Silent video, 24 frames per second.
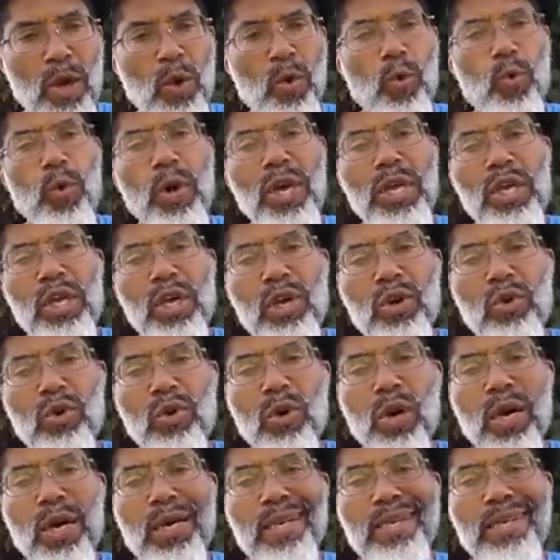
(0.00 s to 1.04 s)
When
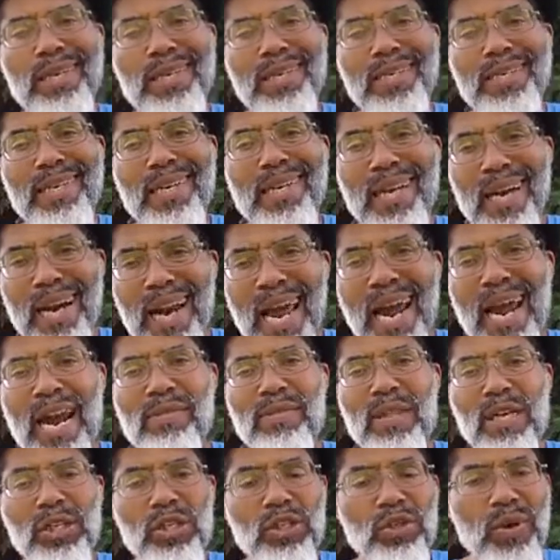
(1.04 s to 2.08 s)
you declare
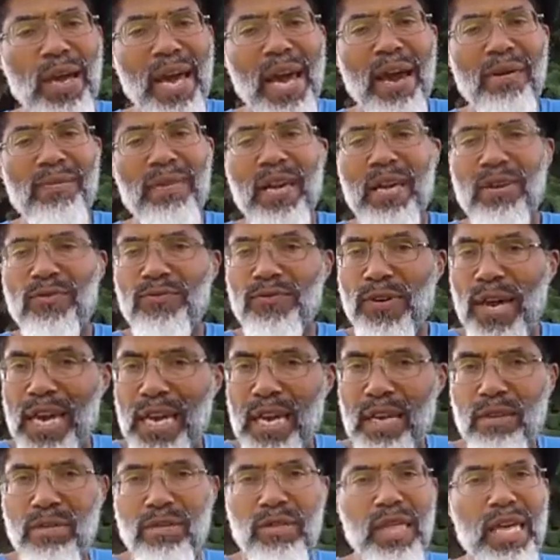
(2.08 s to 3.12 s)
that you have a
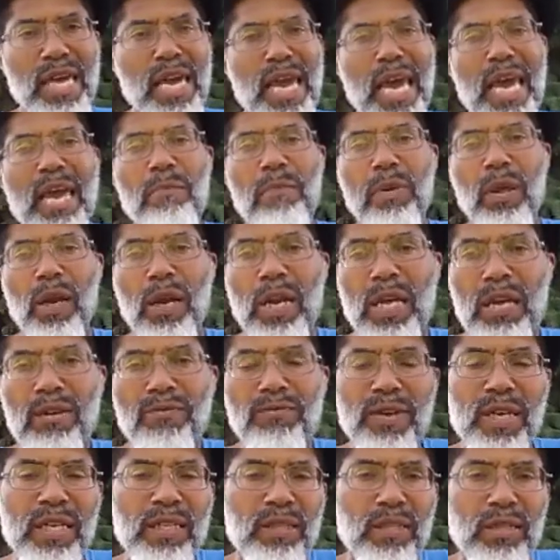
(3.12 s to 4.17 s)
faith, a
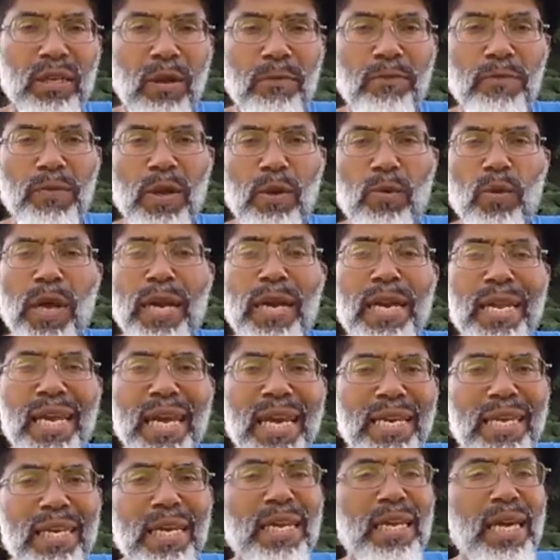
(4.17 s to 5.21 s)
belief in something, what it
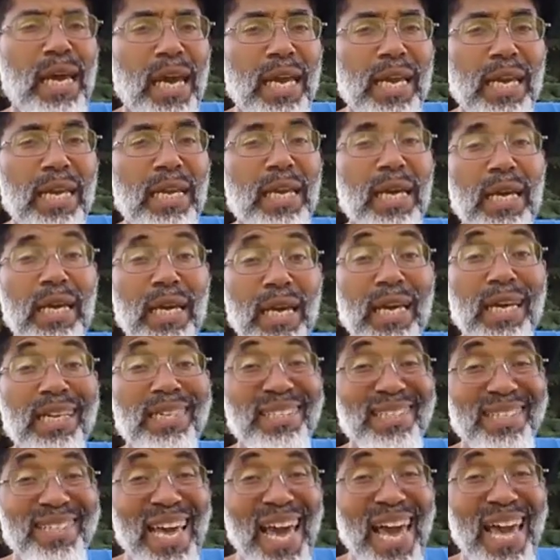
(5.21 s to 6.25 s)
indicated
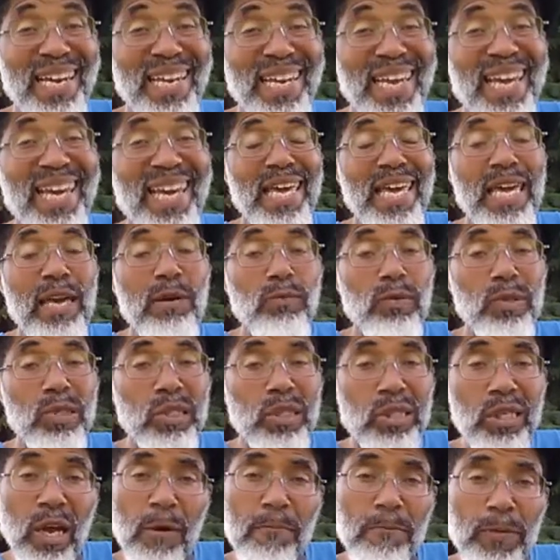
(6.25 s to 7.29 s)
is that it was
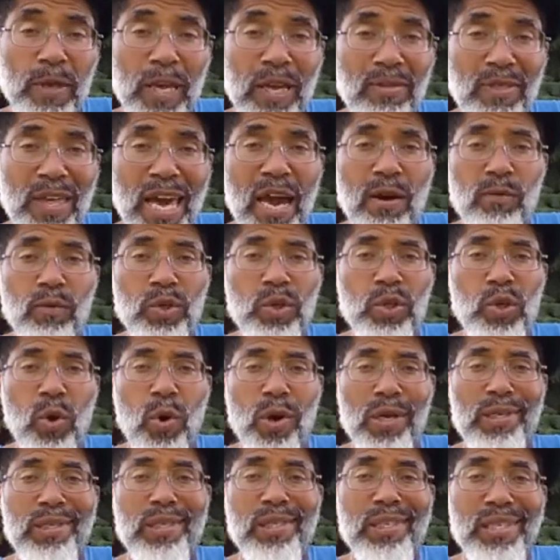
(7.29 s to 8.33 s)
something that was
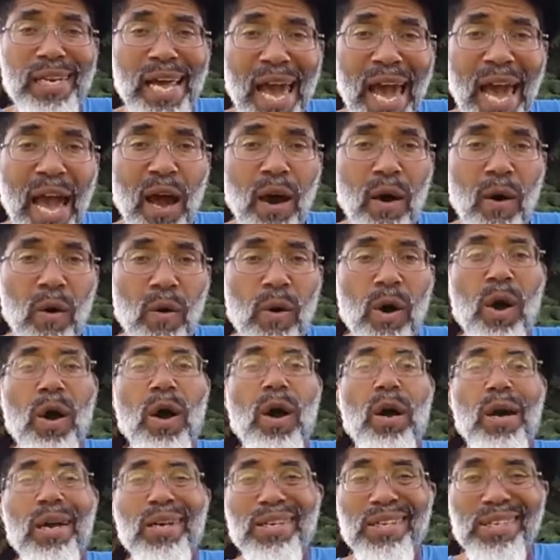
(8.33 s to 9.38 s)
going to now
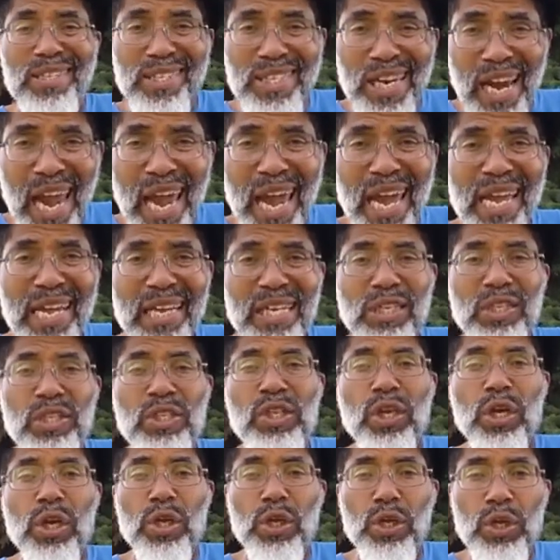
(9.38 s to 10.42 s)

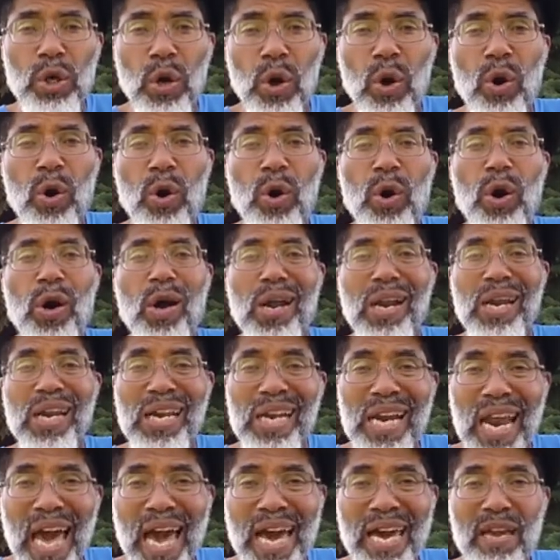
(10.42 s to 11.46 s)
change your
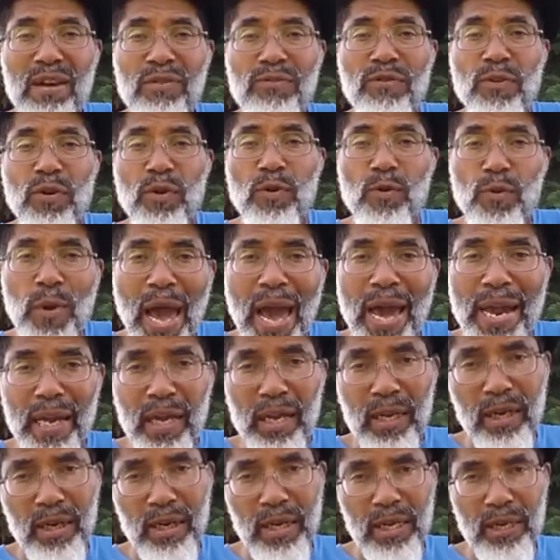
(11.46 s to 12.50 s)
life
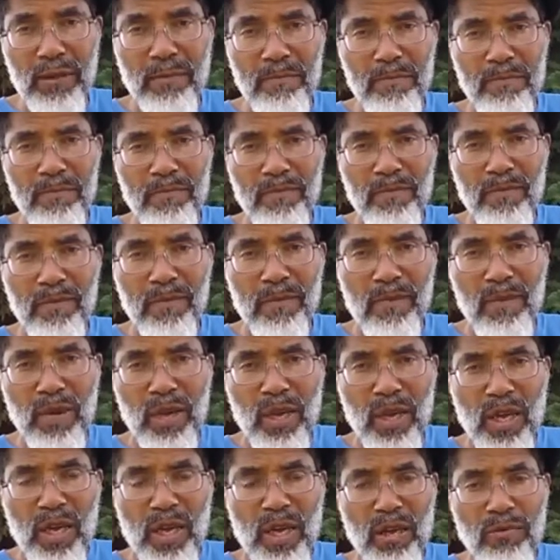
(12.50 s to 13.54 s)
radically.
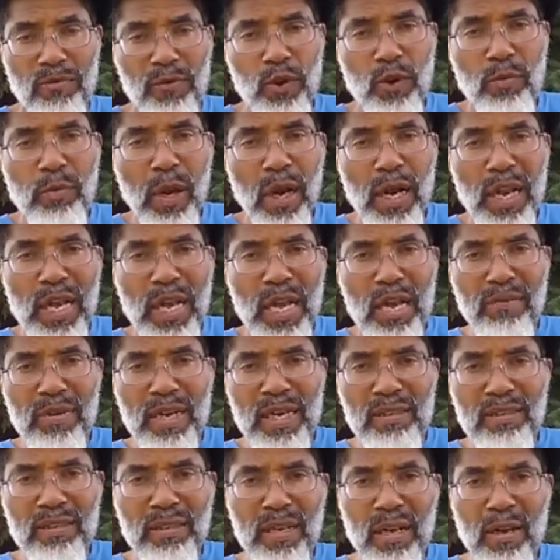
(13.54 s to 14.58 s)
If you believed
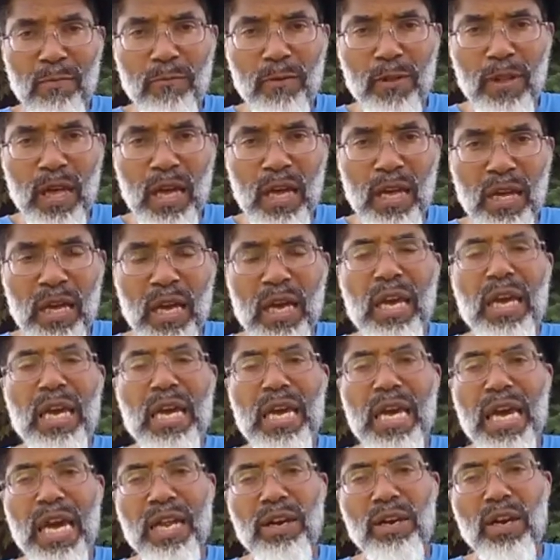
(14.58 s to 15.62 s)
in something,
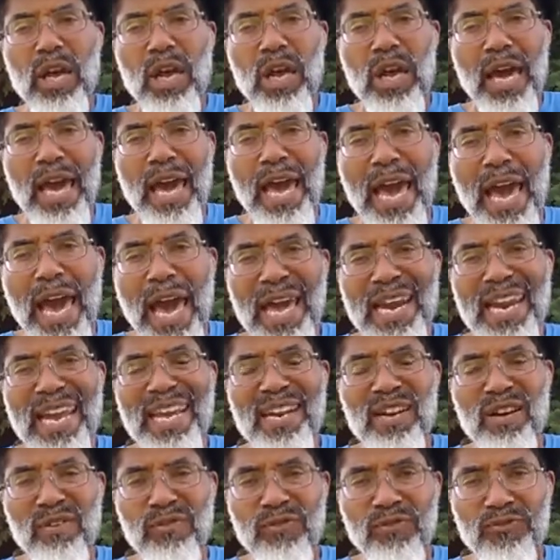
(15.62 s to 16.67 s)
it had
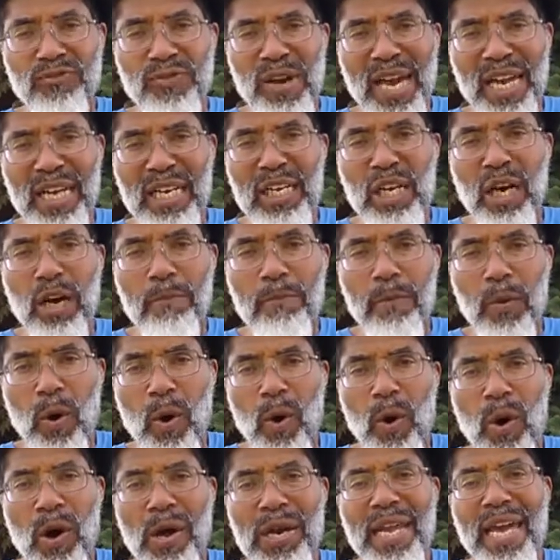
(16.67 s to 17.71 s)
an effect
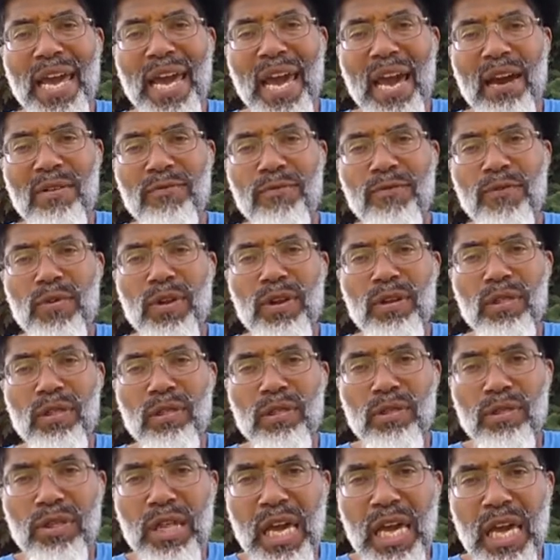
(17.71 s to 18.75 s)
upon
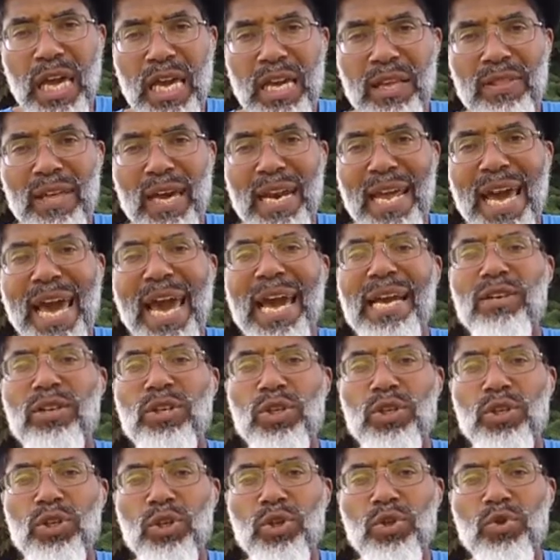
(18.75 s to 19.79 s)
everything that had
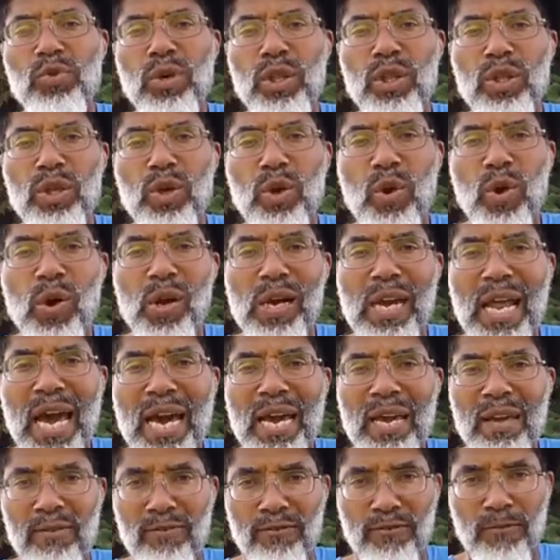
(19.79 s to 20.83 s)
to do with your
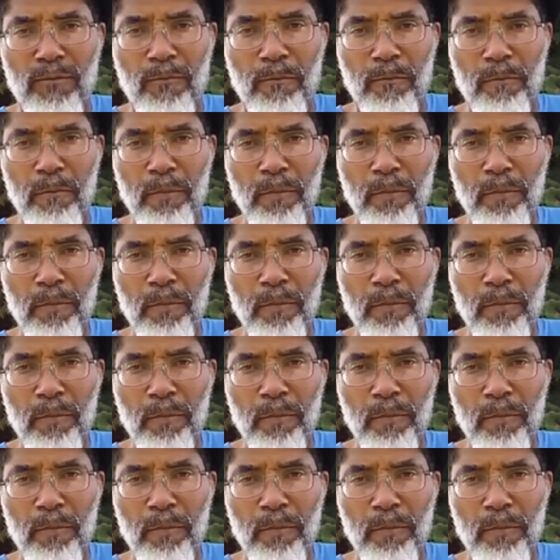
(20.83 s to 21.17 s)
life.